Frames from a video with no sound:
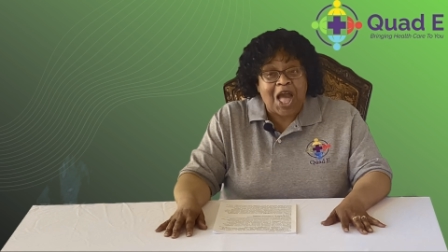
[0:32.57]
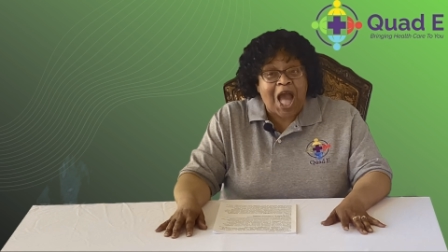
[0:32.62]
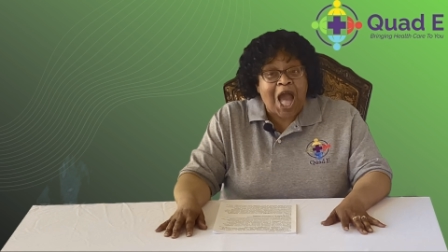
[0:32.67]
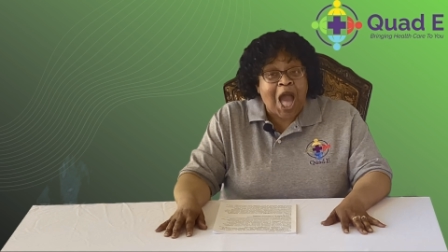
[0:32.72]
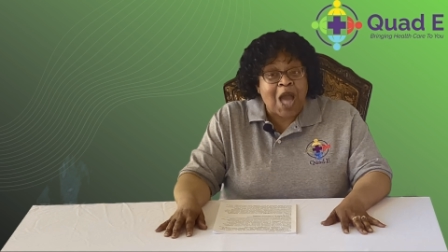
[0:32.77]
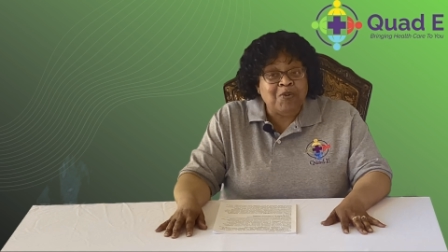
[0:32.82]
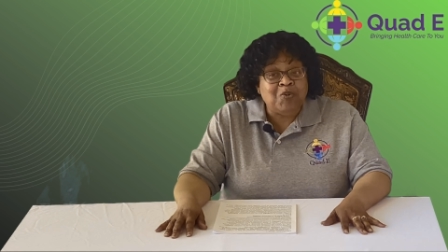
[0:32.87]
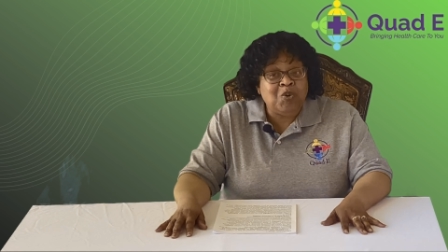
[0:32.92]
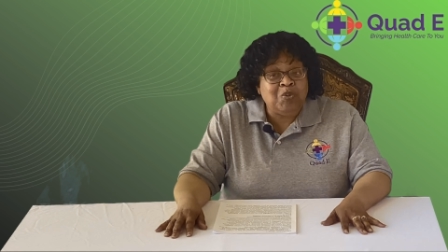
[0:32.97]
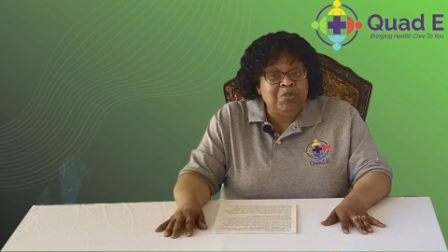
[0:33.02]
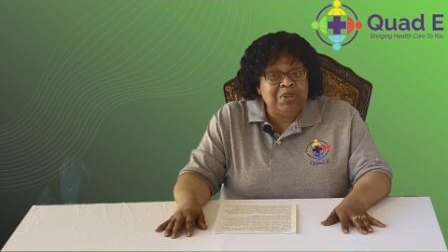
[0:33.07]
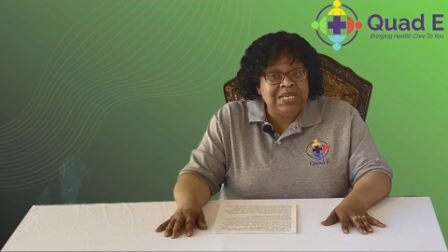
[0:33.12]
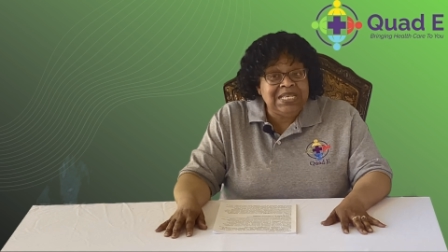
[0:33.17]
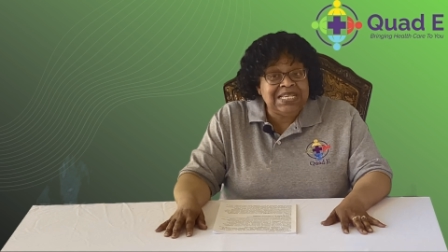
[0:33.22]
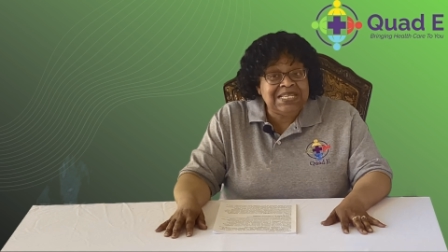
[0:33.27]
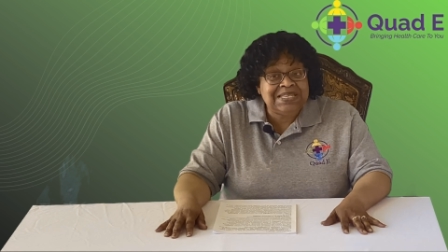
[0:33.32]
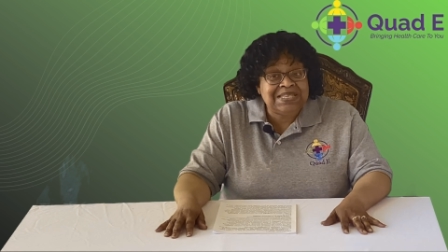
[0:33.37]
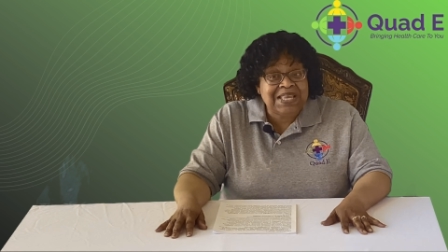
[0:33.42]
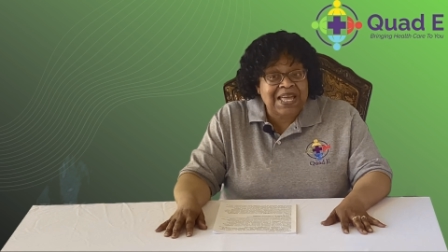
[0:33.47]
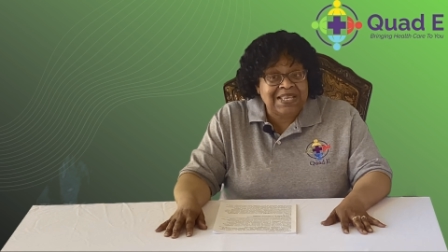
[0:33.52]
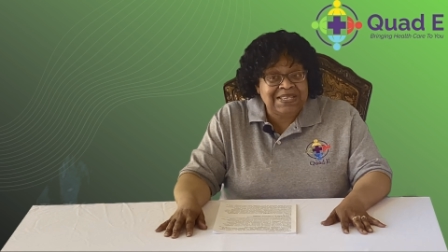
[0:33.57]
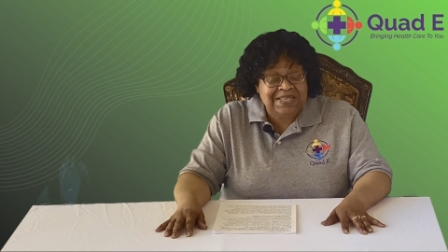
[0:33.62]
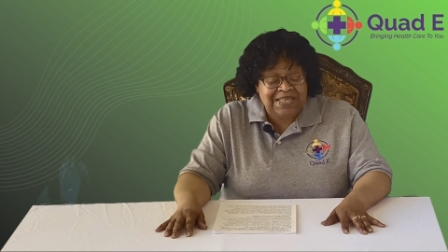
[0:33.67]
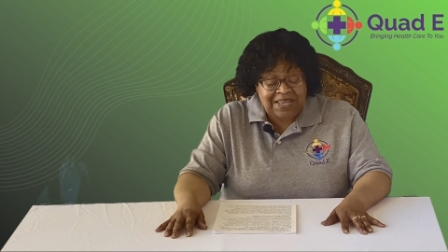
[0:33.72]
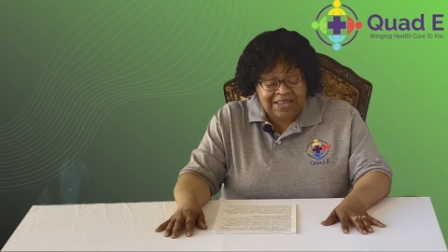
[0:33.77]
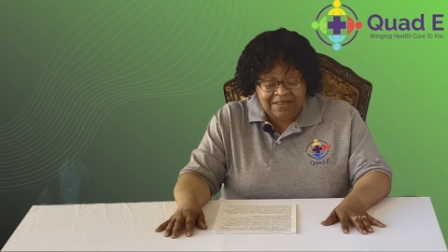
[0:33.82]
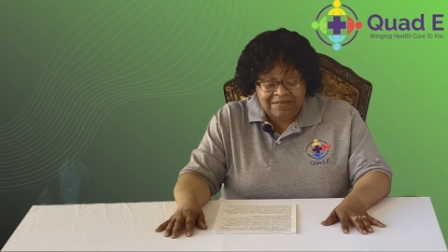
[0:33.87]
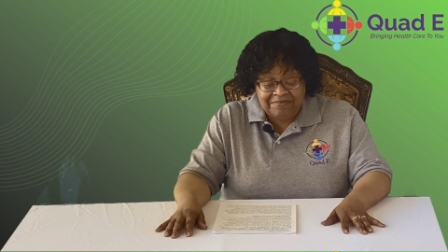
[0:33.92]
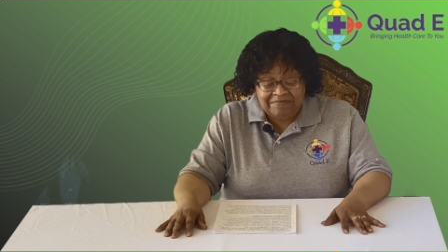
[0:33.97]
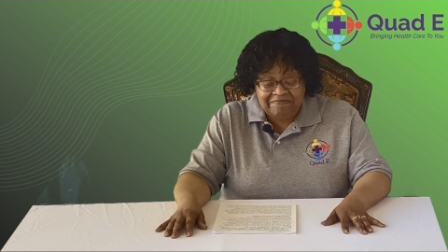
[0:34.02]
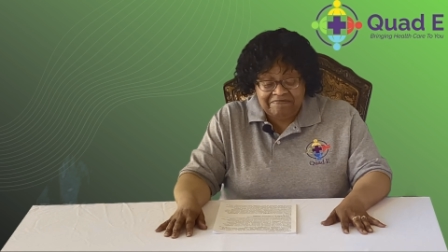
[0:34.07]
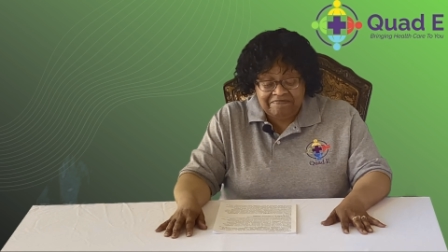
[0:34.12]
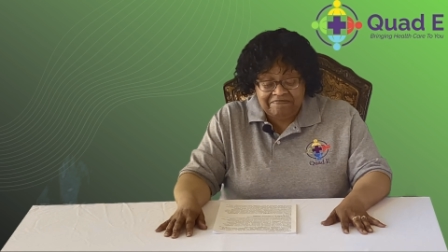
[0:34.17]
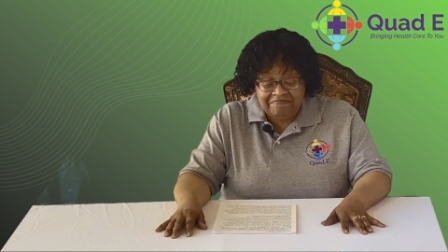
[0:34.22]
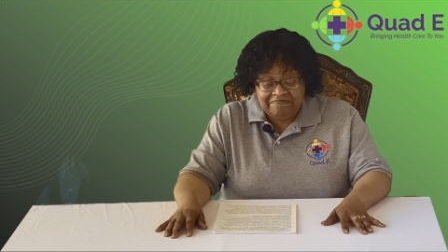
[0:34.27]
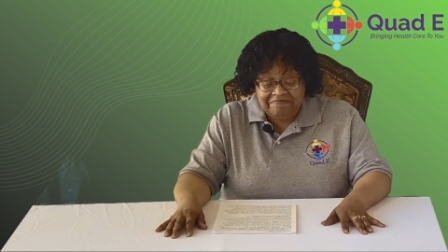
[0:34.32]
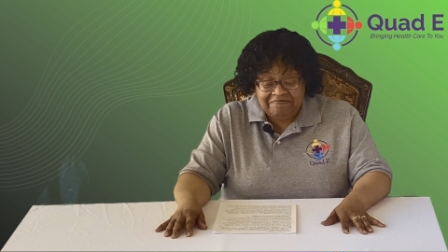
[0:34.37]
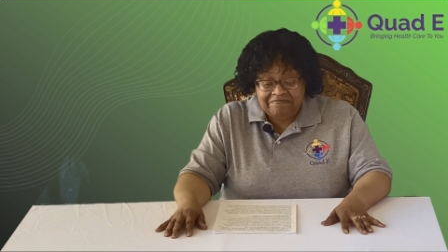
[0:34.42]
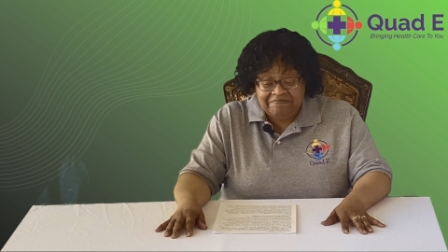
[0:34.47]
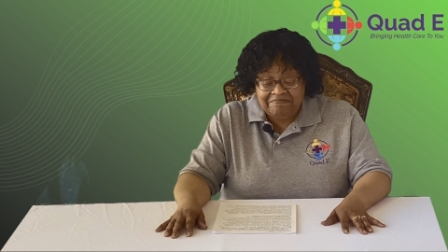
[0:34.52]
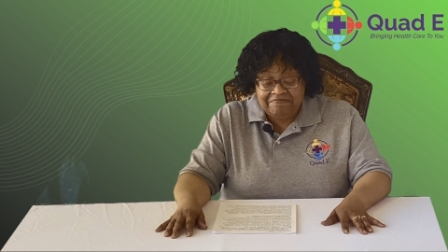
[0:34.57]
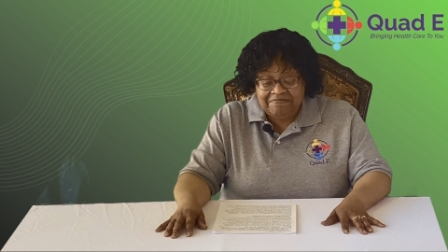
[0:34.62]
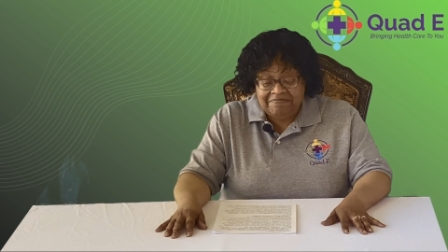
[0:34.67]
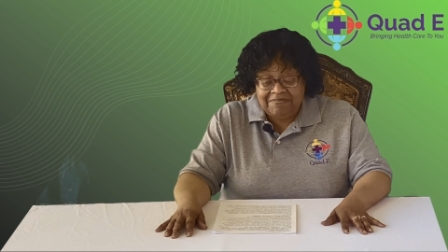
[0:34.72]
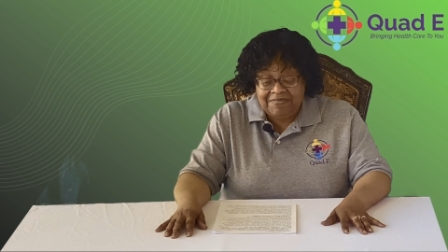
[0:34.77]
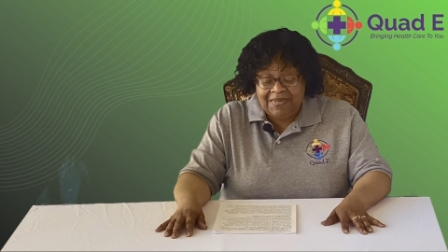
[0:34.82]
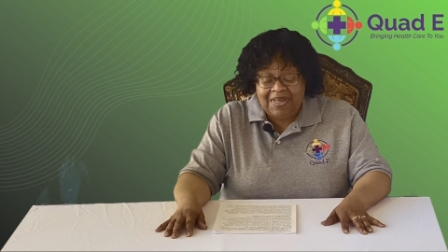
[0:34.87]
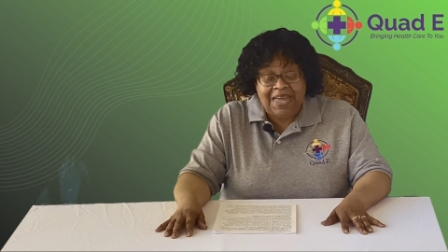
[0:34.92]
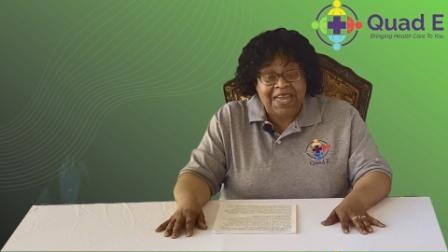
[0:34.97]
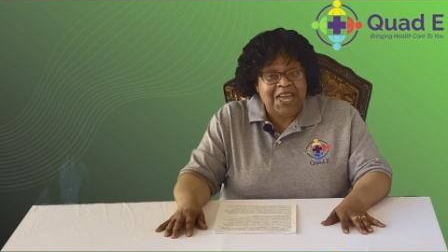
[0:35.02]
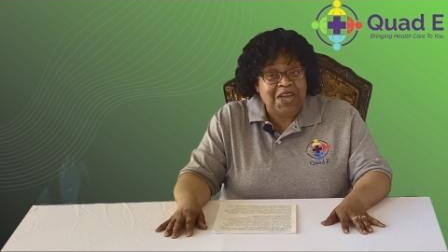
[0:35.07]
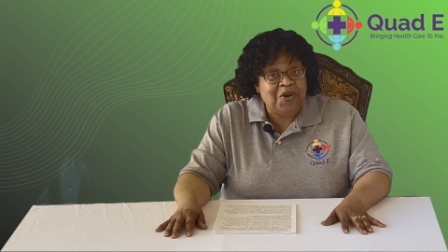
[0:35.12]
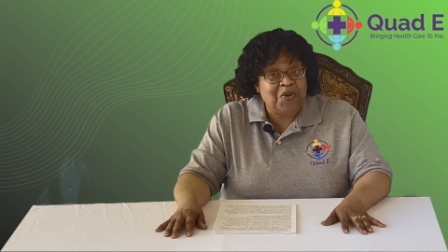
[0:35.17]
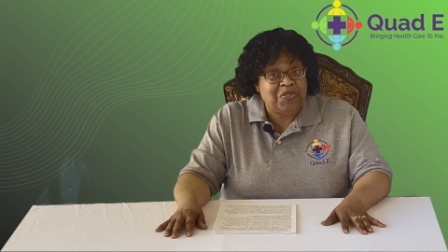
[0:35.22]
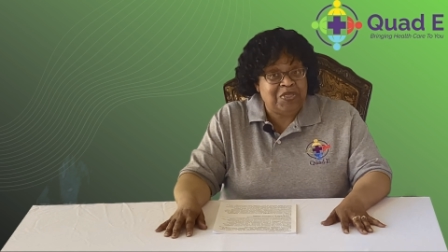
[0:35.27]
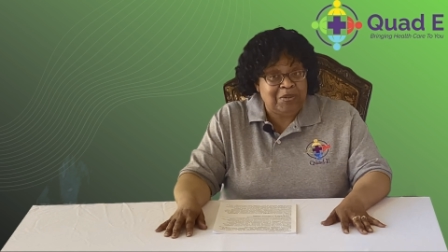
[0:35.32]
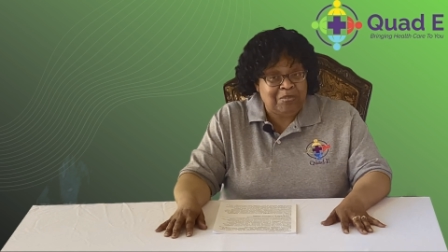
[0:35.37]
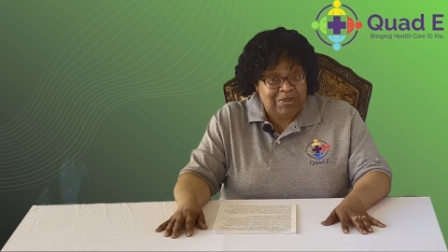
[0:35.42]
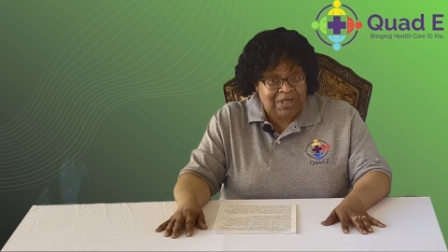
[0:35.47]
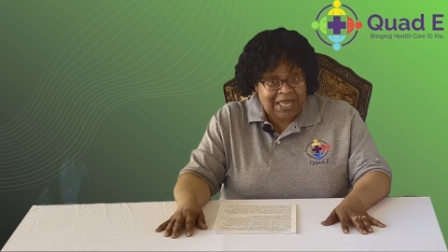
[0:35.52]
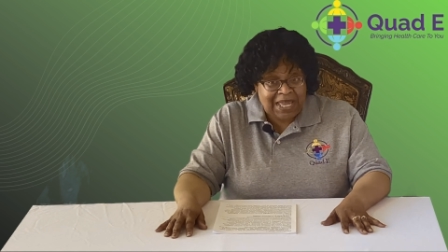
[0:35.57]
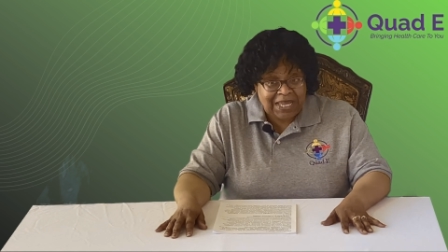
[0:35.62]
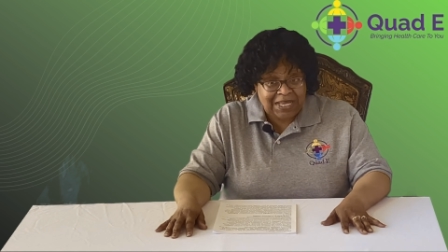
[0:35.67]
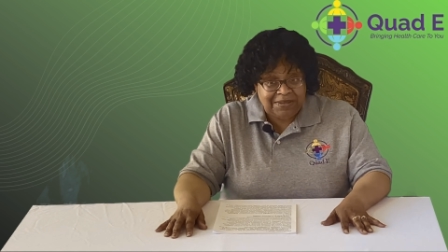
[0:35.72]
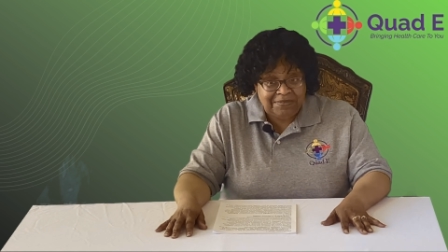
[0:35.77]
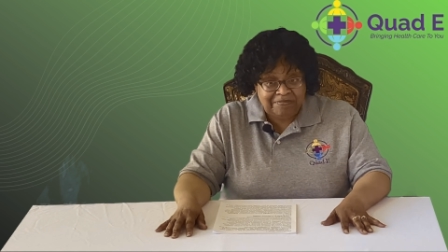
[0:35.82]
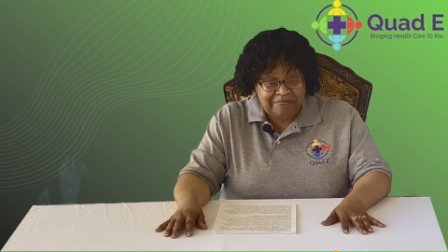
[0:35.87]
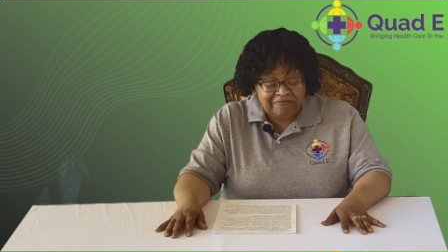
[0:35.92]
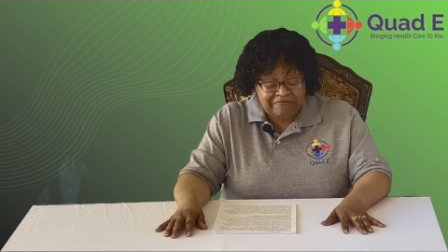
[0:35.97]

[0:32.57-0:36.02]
I will be discussing a healthy plate.